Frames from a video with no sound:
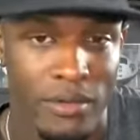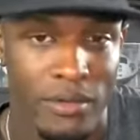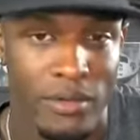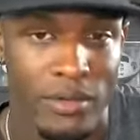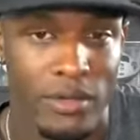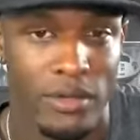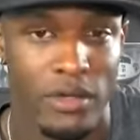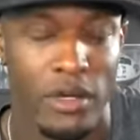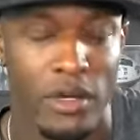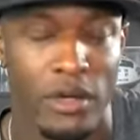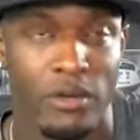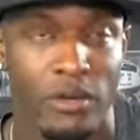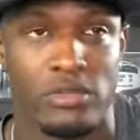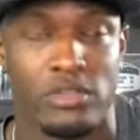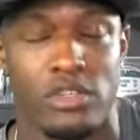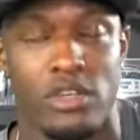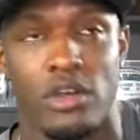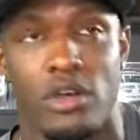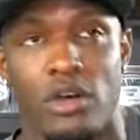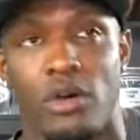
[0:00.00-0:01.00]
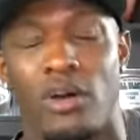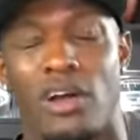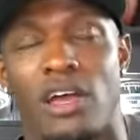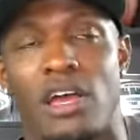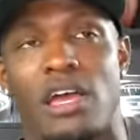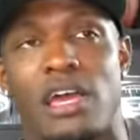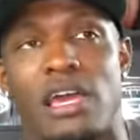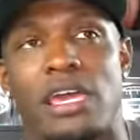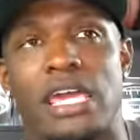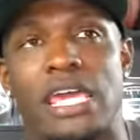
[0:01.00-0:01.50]
you know? So
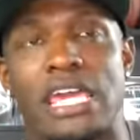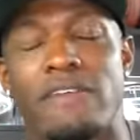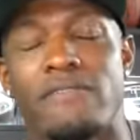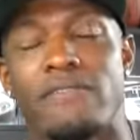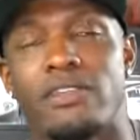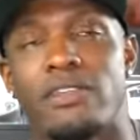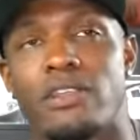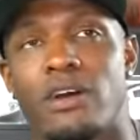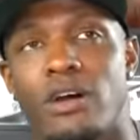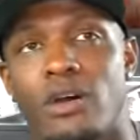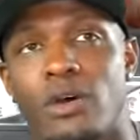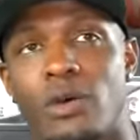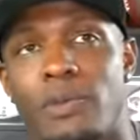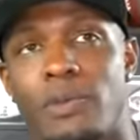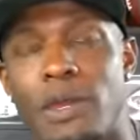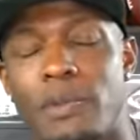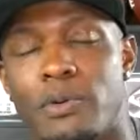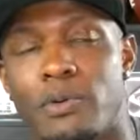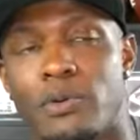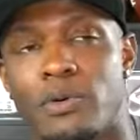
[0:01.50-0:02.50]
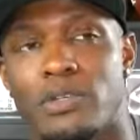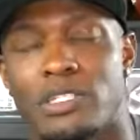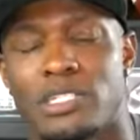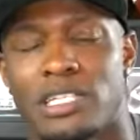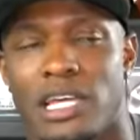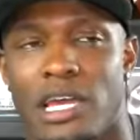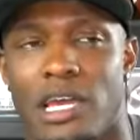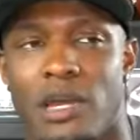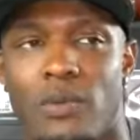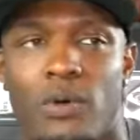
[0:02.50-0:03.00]
even though people will
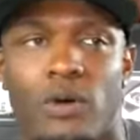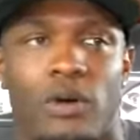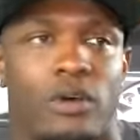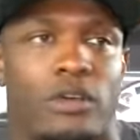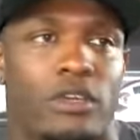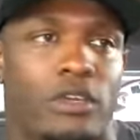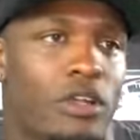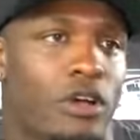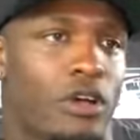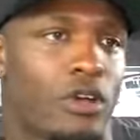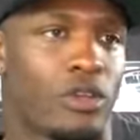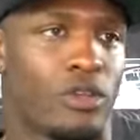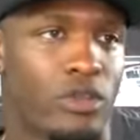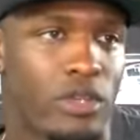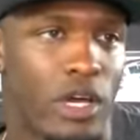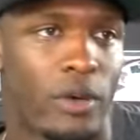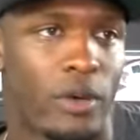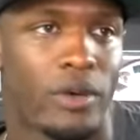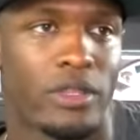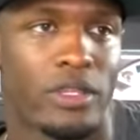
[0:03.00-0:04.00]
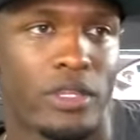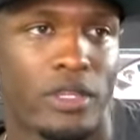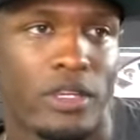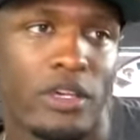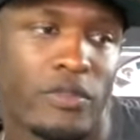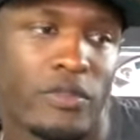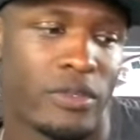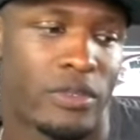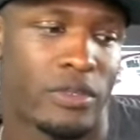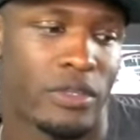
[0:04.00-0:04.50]
say, well, you know, you dealt with it
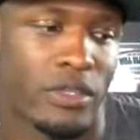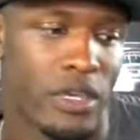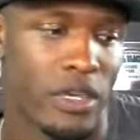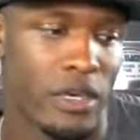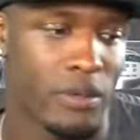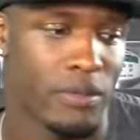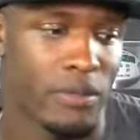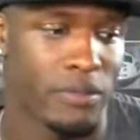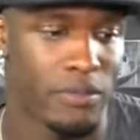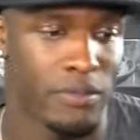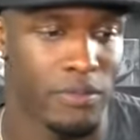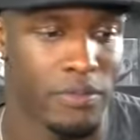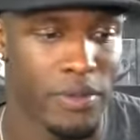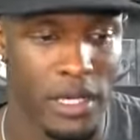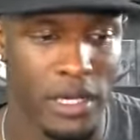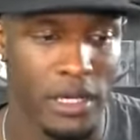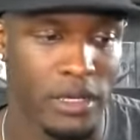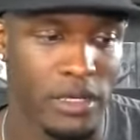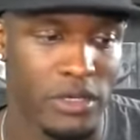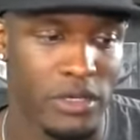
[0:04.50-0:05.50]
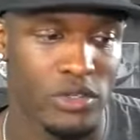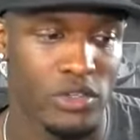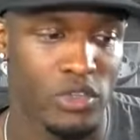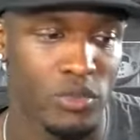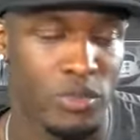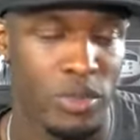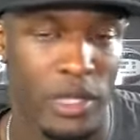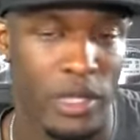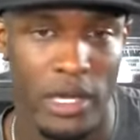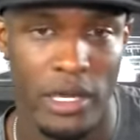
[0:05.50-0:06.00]
differently because you
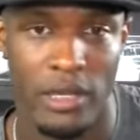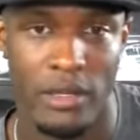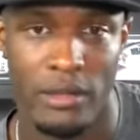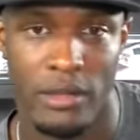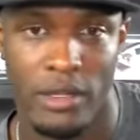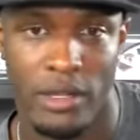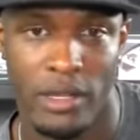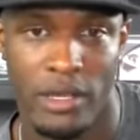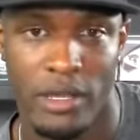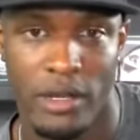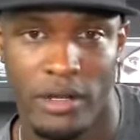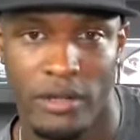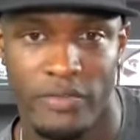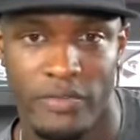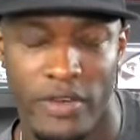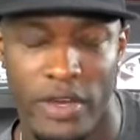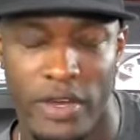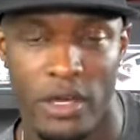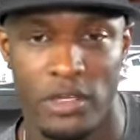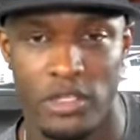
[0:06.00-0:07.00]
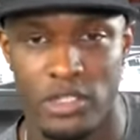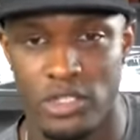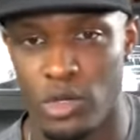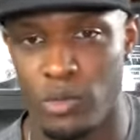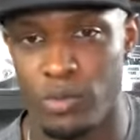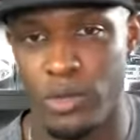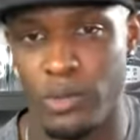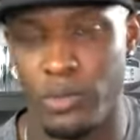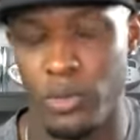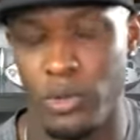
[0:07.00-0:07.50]
played in the NFL. So
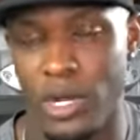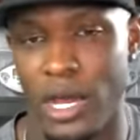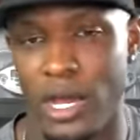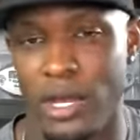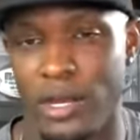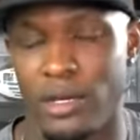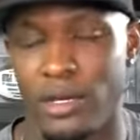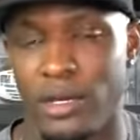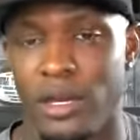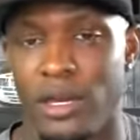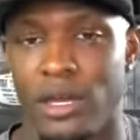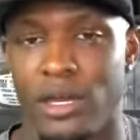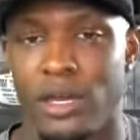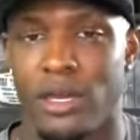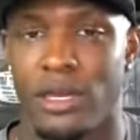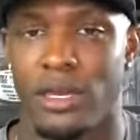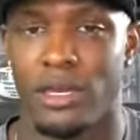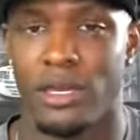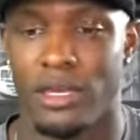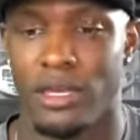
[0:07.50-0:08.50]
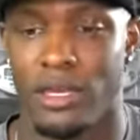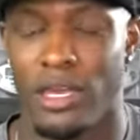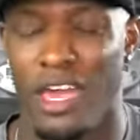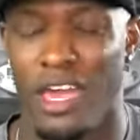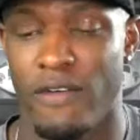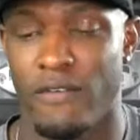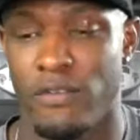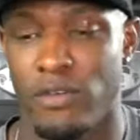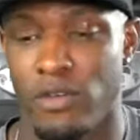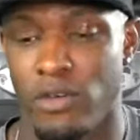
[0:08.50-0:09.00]
people kind of
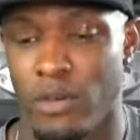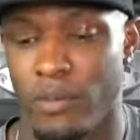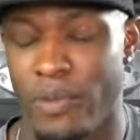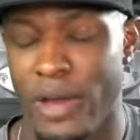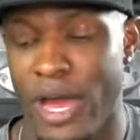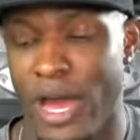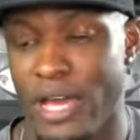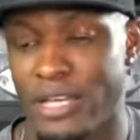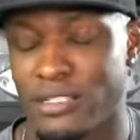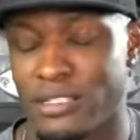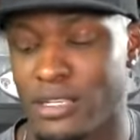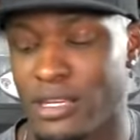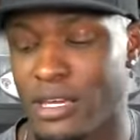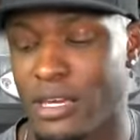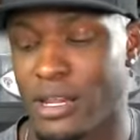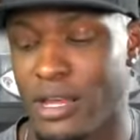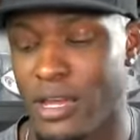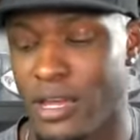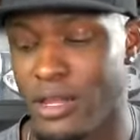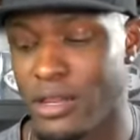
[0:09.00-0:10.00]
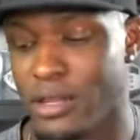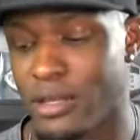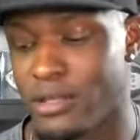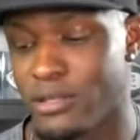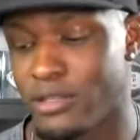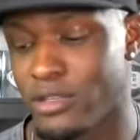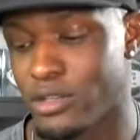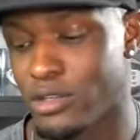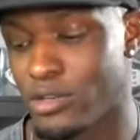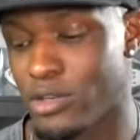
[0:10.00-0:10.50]
gave you a pass to get in
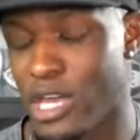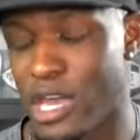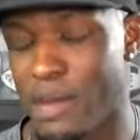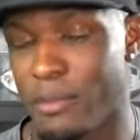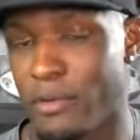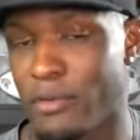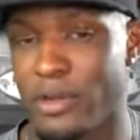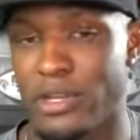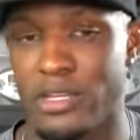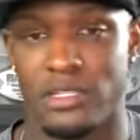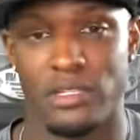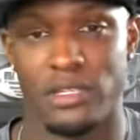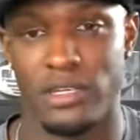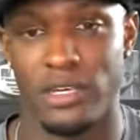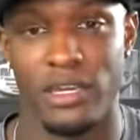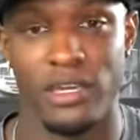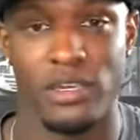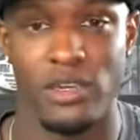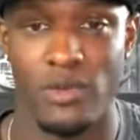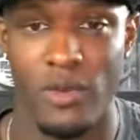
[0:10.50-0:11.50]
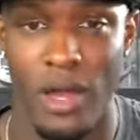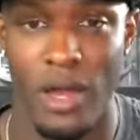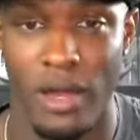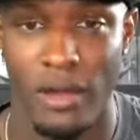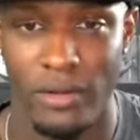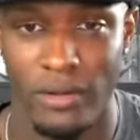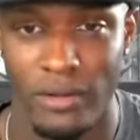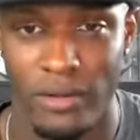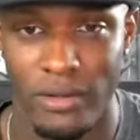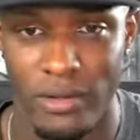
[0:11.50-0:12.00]
until you gave a reason to kick you out.
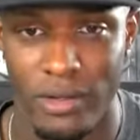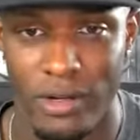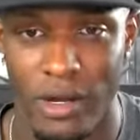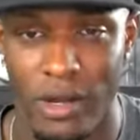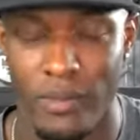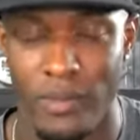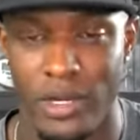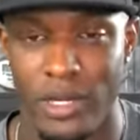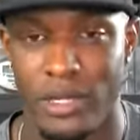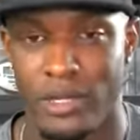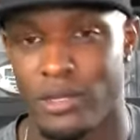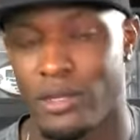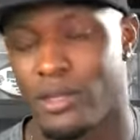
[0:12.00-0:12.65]
You know what I mean?